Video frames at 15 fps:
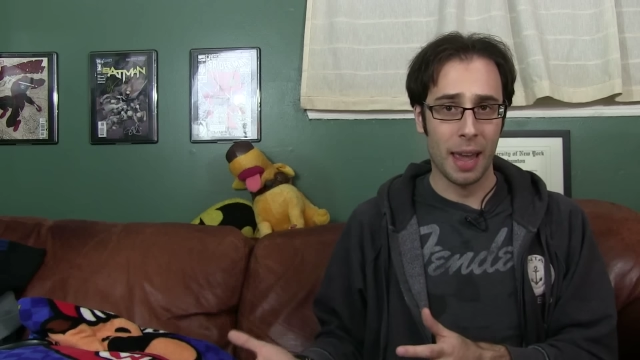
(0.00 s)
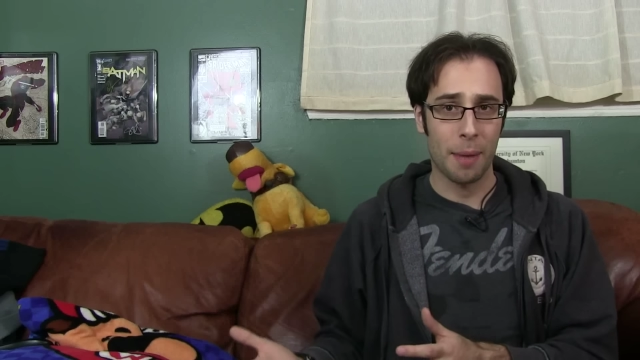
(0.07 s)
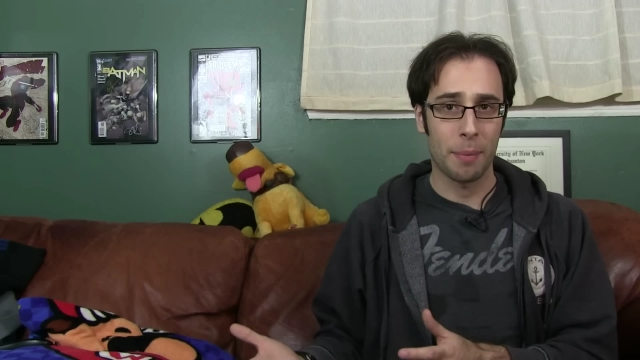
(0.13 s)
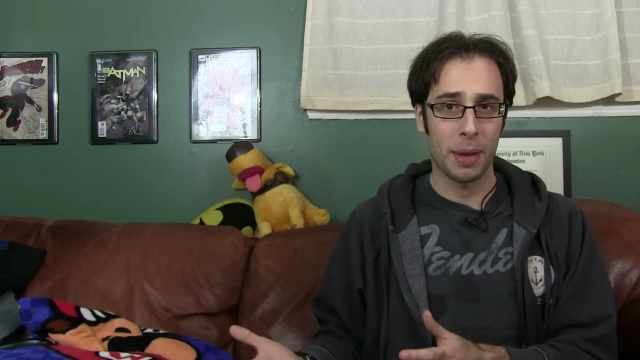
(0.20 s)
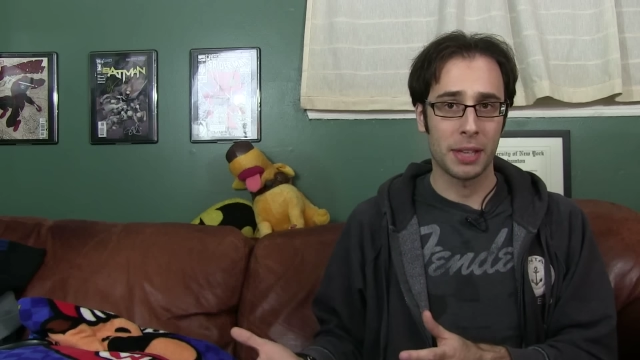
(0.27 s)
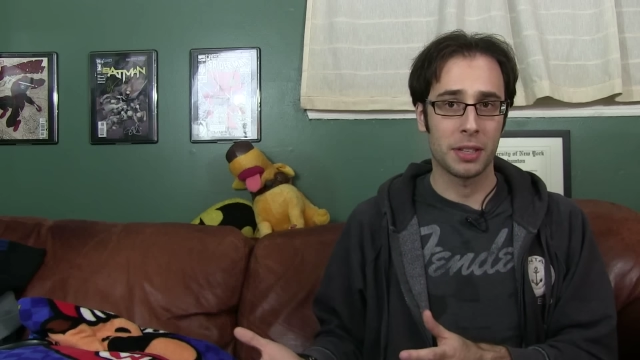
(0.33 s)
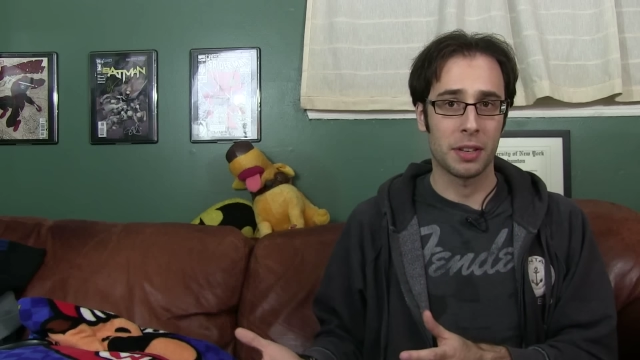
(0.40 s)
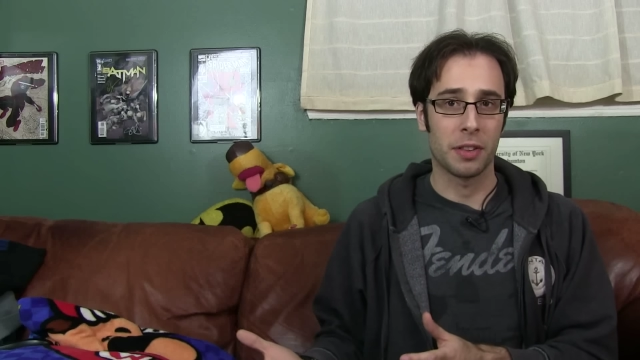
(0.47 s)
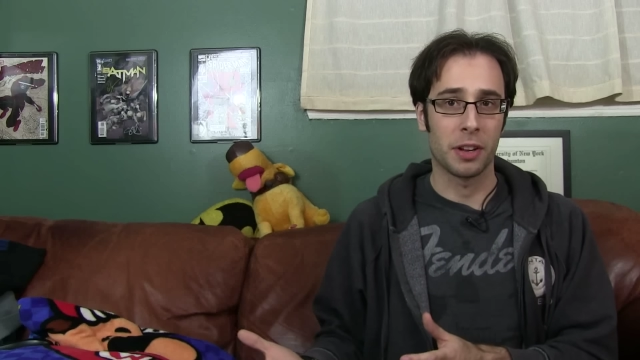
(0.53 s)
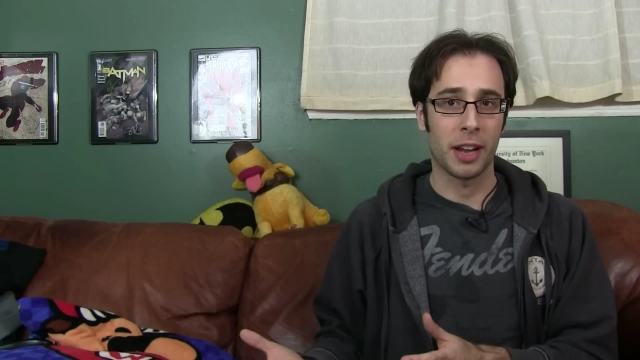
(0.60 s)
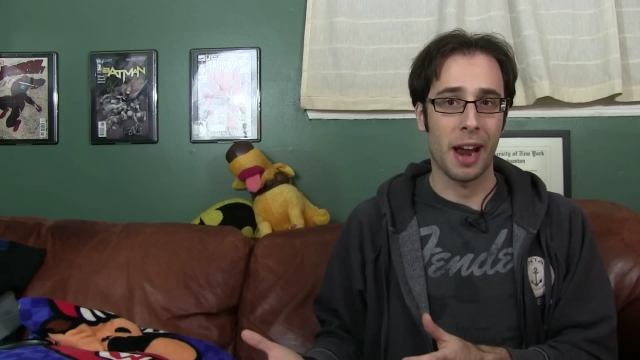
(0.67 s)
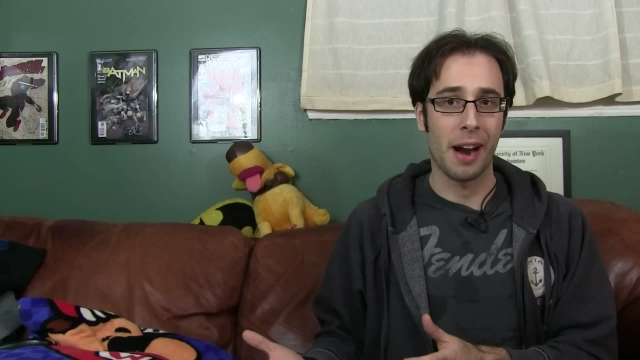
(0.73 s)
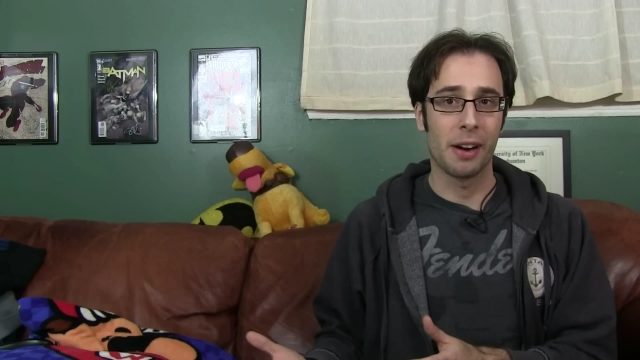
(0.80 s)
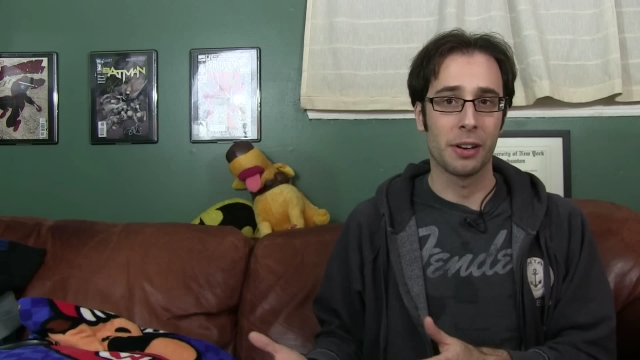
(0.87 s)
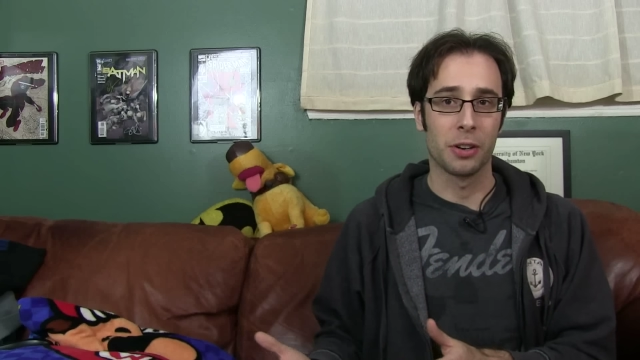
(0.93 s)
game based on their
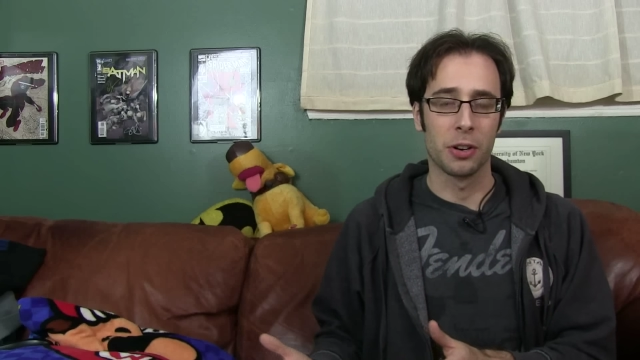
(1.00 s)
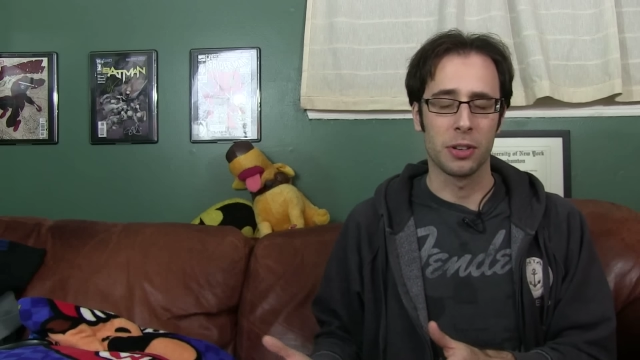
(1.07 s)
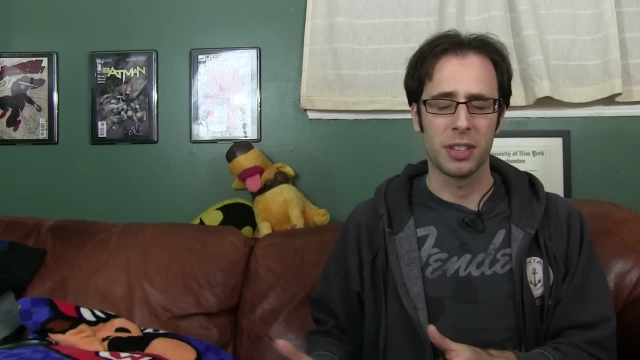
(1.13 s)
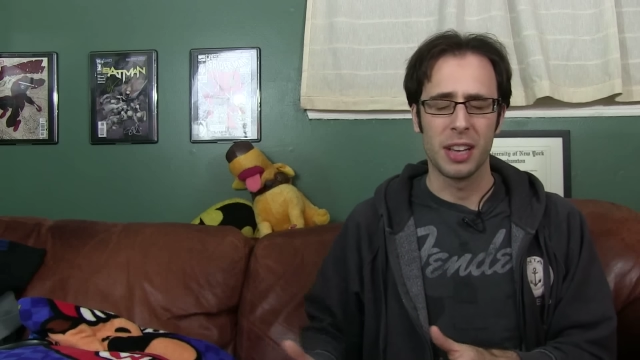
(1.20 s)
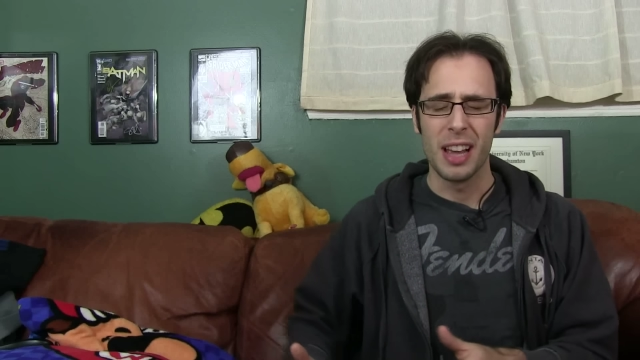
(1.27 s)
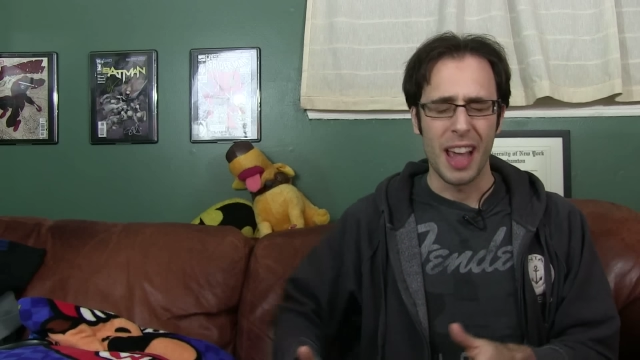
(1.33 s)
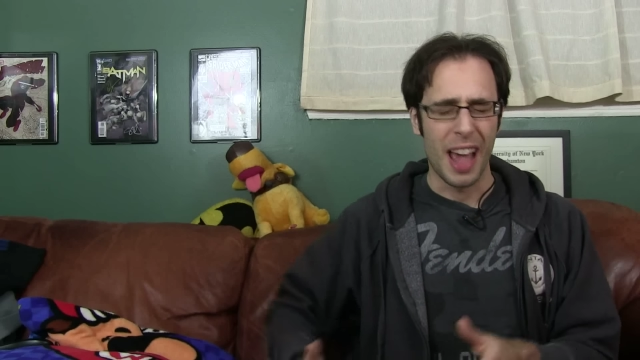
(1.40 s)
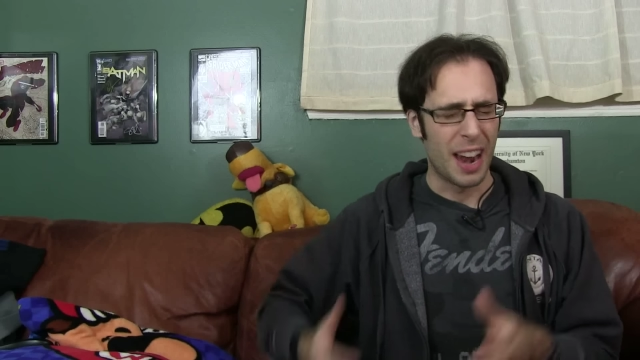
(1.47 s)
characters,